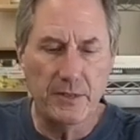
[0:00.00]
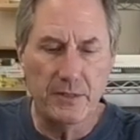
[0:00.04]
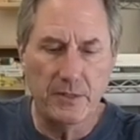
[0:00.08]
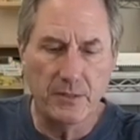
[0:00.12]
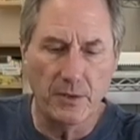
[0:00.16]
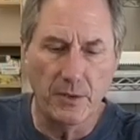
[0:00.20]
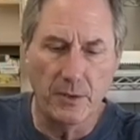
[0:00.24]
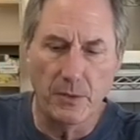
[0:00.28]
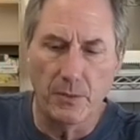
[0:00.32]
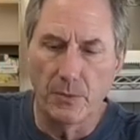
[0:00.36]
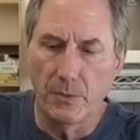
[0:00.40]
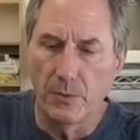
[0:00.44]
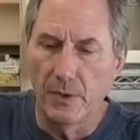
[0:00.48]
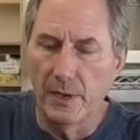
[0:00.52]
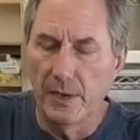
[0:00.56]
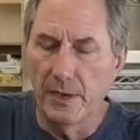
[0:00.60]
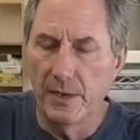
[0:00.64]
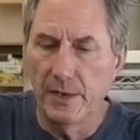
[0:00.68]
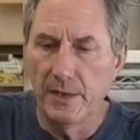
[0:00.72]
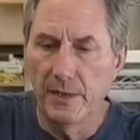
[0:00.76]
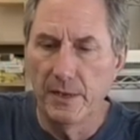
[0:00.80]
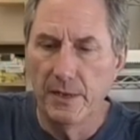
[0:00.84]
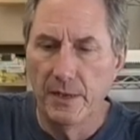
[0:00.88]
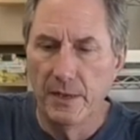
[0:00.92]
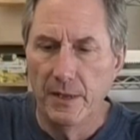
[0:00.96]
So
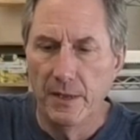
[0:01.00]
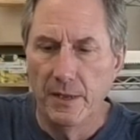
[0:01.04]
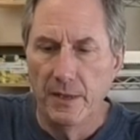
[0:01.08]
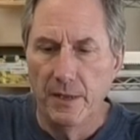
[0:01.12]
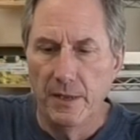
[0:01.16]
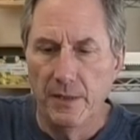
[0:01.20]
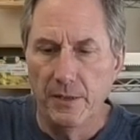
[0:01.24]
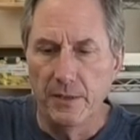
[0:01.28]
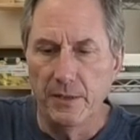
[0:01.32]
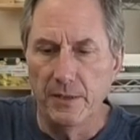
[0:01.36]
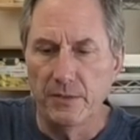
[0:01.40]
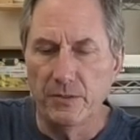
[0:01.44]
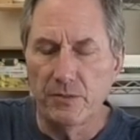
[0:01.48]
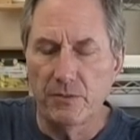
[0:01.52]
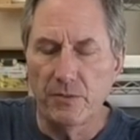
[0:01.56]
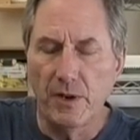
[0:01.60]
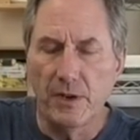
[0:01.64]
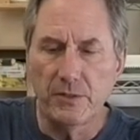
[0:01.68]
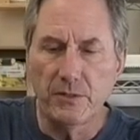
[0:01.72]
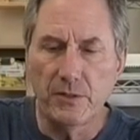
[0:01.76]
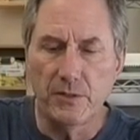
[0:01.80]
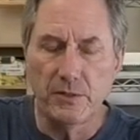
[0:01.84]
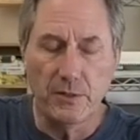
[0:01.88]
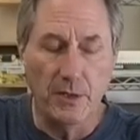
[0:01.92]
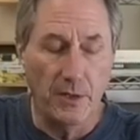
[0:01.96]
uh, the
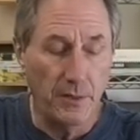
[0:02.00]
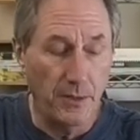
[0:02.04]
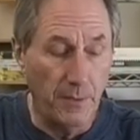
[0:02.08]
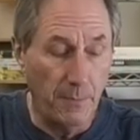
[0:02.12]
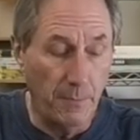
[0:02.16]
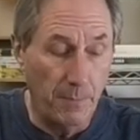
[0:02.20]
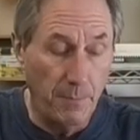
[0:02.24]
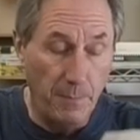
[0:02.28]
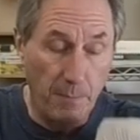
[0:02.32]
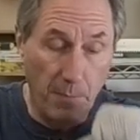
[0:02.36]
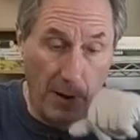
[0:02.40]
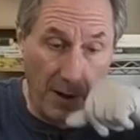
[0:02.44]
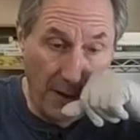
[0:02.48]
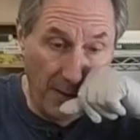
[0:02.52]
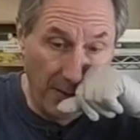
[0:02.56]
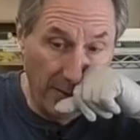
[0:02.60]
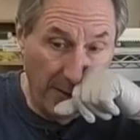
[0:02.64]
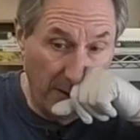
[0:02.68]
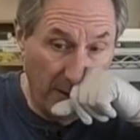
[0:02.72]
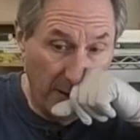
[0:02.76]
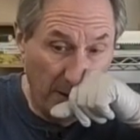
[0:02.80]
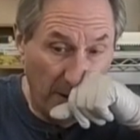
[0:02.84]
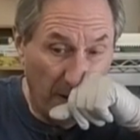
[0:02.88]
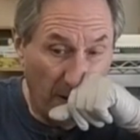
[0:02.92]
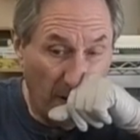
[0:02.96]
instructions on the on
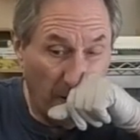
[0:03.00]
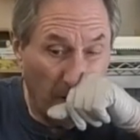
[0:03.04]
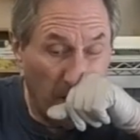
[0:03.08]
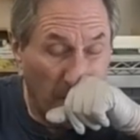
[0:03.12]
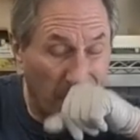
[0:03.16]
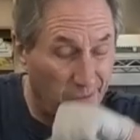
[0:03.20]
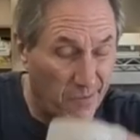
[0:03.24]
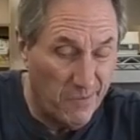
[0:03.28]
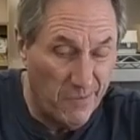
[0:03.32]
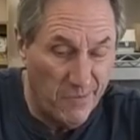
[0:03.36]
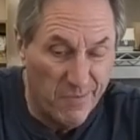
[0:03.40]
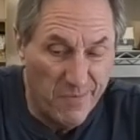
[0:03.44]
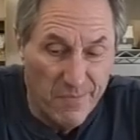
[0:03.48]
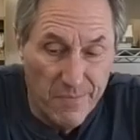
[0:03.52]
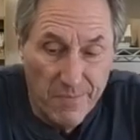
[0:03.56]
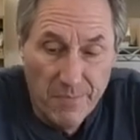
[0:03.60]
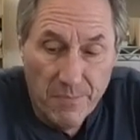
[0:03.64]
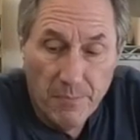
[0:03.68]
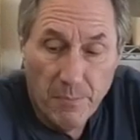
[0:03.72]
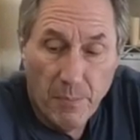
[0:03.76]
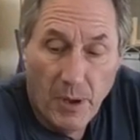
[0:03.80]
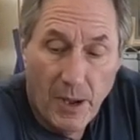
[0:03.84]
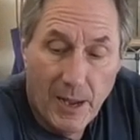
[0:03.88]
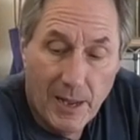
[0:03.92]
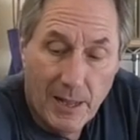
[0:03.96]
the uh,
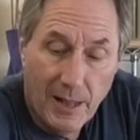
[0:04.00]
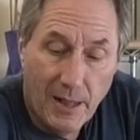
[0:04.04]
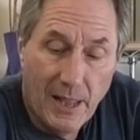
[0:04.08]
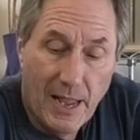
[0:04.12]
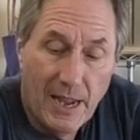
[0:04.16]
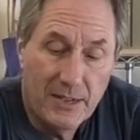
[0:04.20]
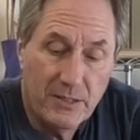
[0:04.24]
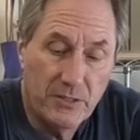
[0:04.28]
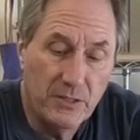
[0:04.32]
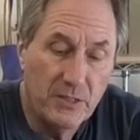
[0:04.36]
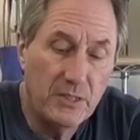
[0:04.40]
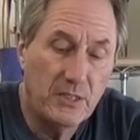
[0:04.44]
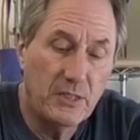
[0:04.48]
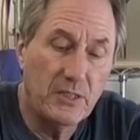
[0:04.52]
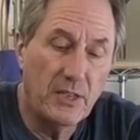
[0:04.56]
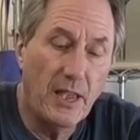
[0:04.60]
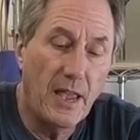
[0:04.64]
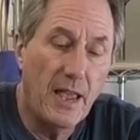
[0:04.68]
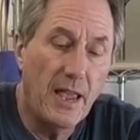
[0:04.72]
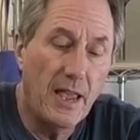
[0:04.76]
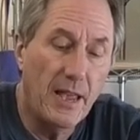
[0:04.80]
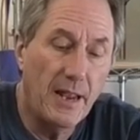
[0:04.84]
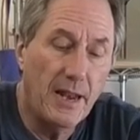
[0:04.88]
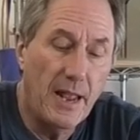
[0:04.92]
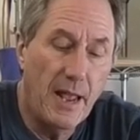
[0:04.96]
bottle actually
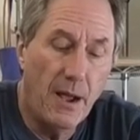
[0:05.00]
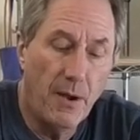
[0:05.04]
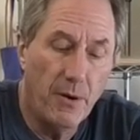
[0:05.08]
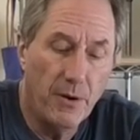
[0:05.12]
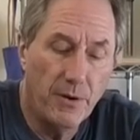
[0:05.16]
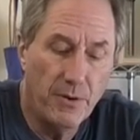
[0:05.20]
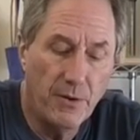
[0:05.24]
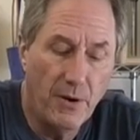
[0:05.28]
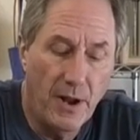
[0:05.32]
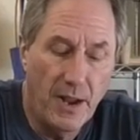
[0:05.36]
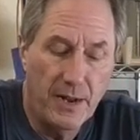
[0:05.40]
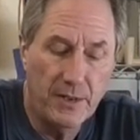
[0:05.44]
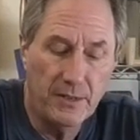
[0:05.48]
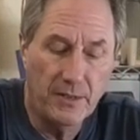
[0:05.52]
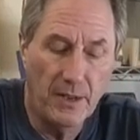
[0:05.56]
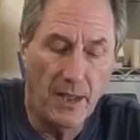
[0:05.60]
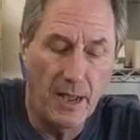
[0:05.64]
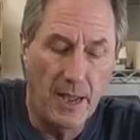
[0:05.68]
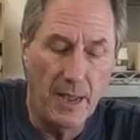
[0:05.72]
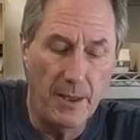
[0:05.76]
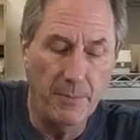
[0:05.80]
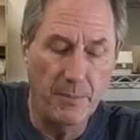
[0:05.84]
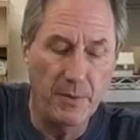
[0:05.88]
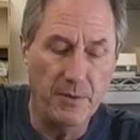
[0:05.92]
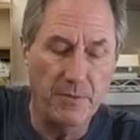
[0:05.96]
say an hour dry
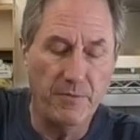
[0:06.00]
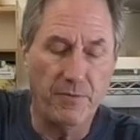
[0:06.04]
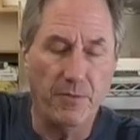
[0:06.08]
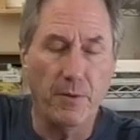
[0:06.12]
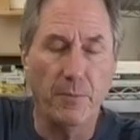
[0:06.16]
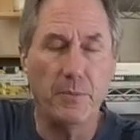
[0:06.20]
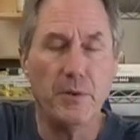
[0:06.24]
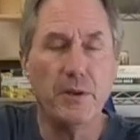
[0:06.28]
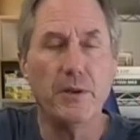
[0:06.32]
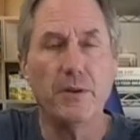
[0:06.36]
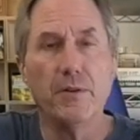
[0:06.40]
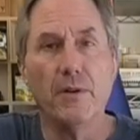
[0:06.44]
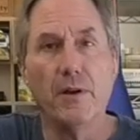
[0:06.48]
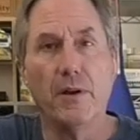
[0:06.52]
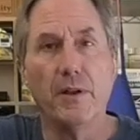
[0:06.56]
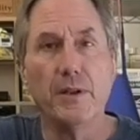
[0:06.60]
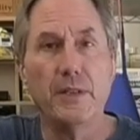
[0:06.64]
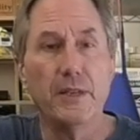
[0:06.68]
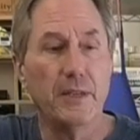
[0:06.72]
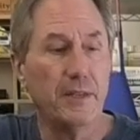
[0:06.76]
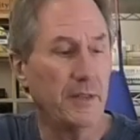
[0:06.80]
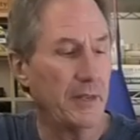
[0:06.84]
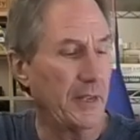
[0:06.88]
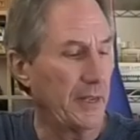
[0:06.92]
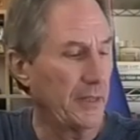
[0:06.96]
time, and from here on
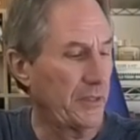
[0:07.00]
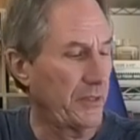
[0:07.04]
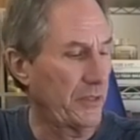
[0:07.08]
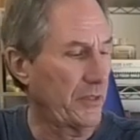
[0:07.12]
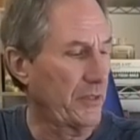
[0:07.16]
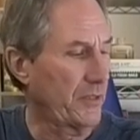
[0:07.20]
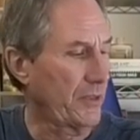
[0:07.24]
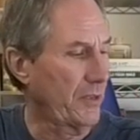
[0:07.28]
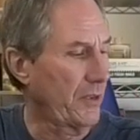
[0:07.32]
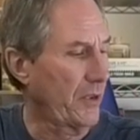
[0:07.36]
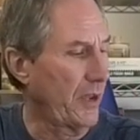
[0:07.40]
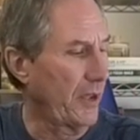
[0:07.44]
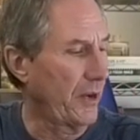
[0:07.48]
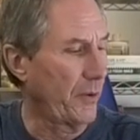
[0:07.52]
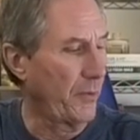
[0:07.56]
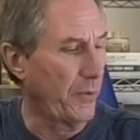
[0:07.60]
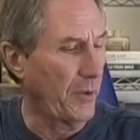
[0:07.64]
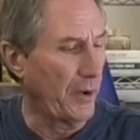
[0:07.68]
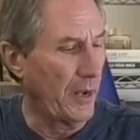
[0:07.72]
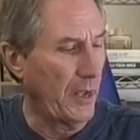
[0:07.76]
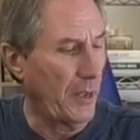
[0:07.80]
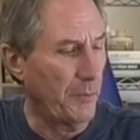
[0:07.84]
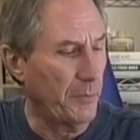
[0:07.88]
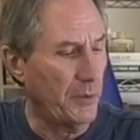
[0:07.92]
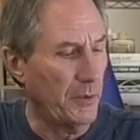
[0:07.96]
in, that's kind of
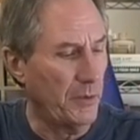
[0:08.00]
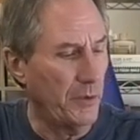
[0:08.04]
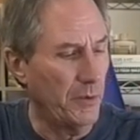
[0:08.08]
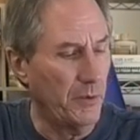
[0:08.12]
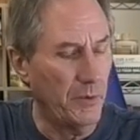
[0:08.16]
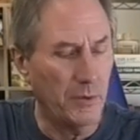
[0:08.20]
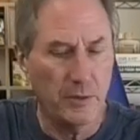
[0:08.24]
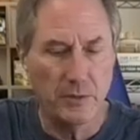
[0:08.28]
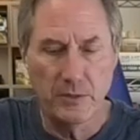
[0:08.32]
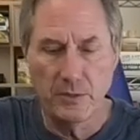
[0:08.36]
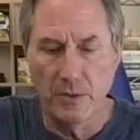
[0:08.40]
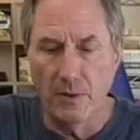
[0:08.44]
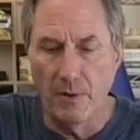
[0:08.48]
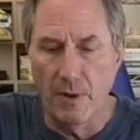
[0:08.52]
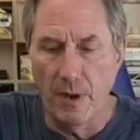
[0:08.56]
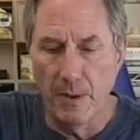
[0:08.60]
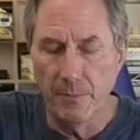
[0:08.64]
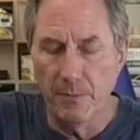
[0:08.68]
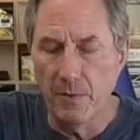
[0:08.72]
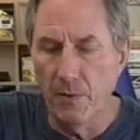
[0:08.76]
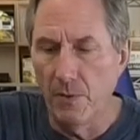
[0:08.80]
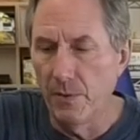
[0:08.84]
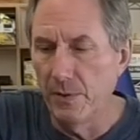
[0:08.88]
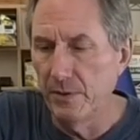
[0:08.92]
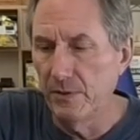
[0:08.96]
what I'll be doing. So I'm
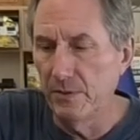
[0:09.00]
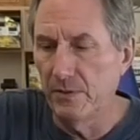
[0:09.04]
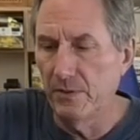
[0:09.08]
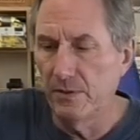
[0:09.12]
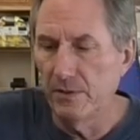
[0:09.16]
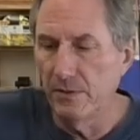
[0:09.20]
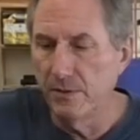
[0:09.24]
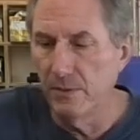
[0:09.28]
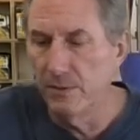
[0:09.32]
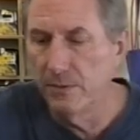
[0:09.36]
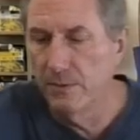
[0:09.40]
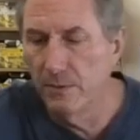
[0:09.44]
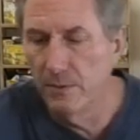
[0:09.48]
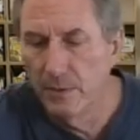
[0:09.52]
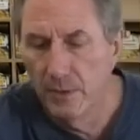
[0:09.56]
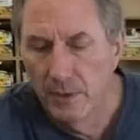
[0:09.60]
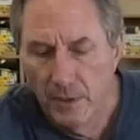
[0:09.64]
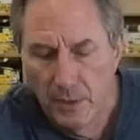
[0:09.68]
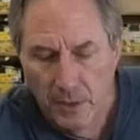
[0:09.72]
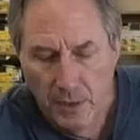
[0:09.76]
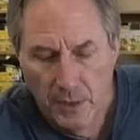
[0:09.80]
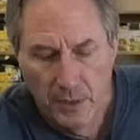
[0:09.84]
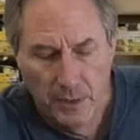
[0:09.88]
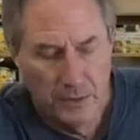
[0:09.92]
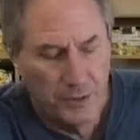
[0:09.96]
going to
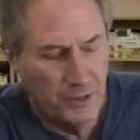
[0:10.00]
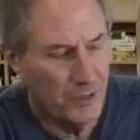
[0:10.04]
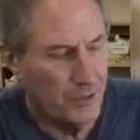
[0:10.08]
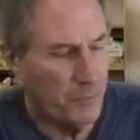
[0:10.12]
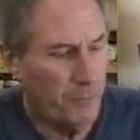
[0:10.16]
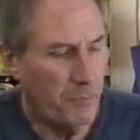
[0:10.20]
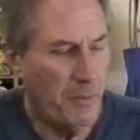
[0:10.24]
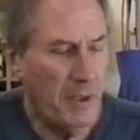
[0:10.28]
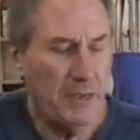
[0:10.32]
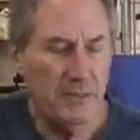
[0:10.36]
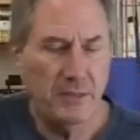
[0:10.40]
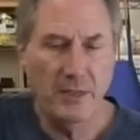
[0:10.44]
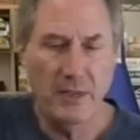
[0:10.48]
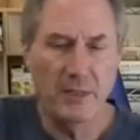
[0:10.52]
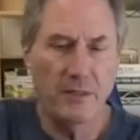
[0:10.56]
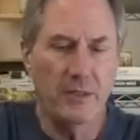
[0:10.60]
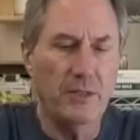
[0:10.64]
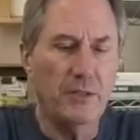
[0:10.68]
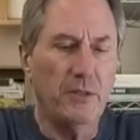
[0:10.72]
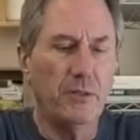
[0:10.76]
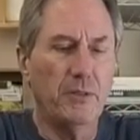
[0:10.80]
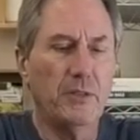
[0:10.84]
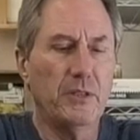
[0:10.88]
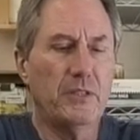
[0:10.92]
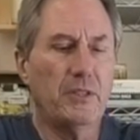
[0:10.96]
just basically
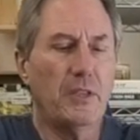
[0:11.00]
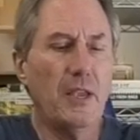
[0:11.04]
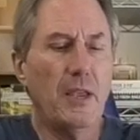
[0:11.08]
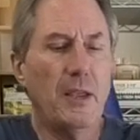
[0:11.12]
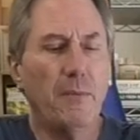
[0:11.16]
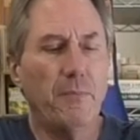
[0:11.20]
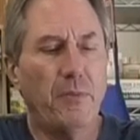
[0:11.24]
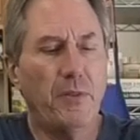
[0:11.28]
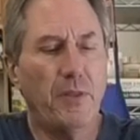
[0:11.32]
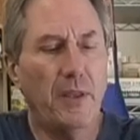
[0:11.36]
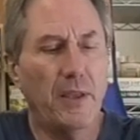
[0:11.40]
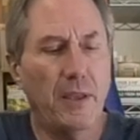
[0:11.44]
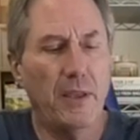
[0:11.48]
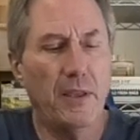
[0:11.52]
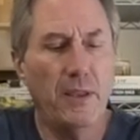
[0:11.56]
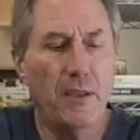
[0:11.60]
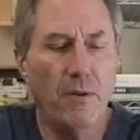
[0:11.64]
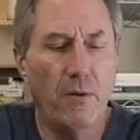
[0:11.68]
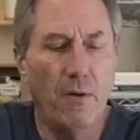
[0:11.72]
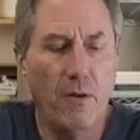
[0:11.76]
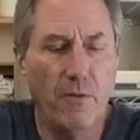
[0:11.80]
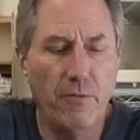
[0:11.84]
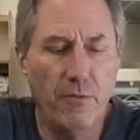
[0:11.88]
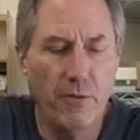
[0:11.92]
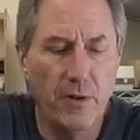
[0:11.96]
do the same thing
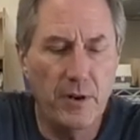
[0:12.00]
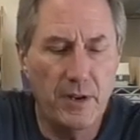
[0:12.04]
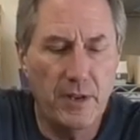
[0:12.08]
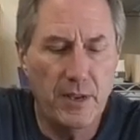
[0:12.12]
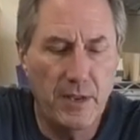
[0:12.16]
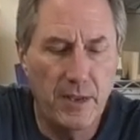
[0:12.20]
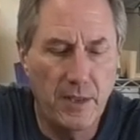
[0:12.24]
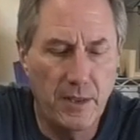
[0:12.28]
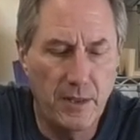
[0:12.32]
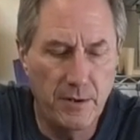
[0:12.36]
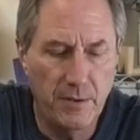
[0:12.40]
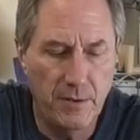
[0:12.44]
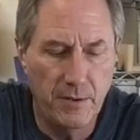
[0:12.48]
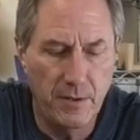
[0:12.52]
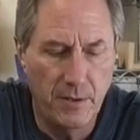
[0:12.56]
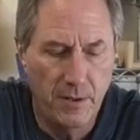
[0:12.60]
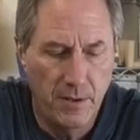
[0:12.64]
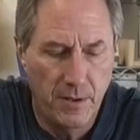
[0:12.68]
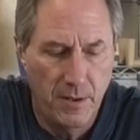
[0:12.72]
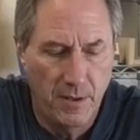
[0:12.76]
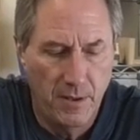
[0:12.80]
over again.